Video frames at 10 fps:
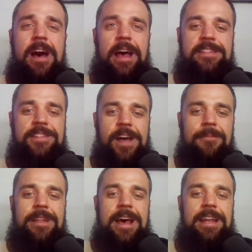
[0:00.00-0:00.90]
a
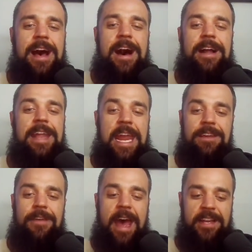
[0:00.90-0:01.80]
subnet on
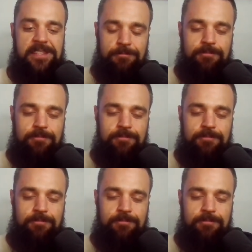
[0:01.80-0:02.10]
AVAX.